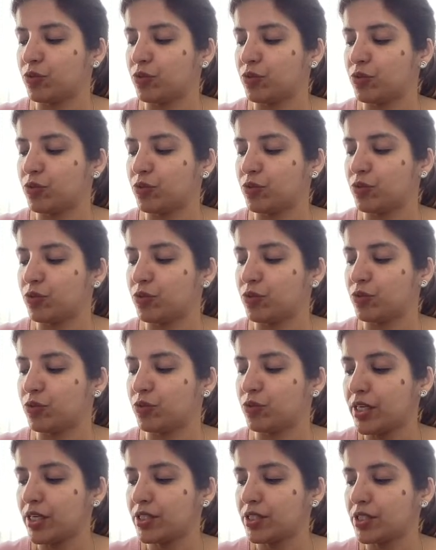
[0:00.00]

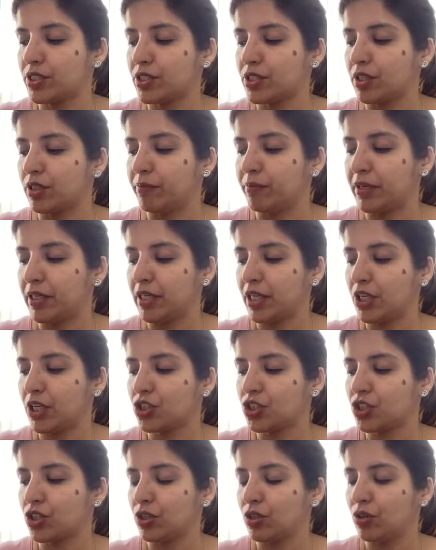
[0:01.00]
immediate
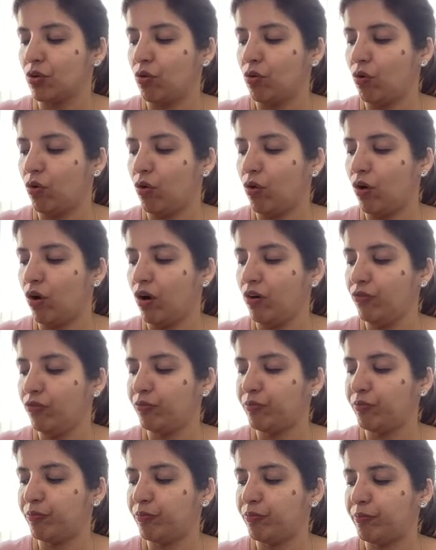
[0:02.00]
termination
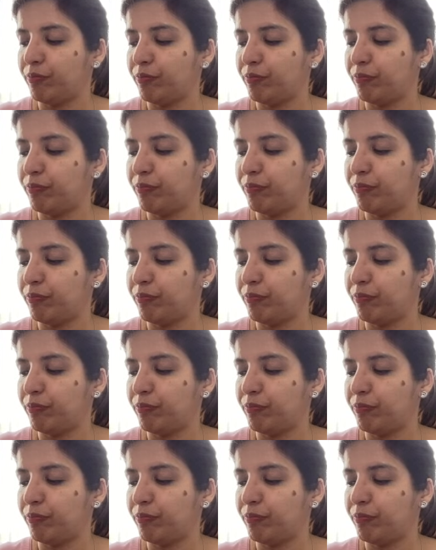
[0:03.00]
of pregnancy,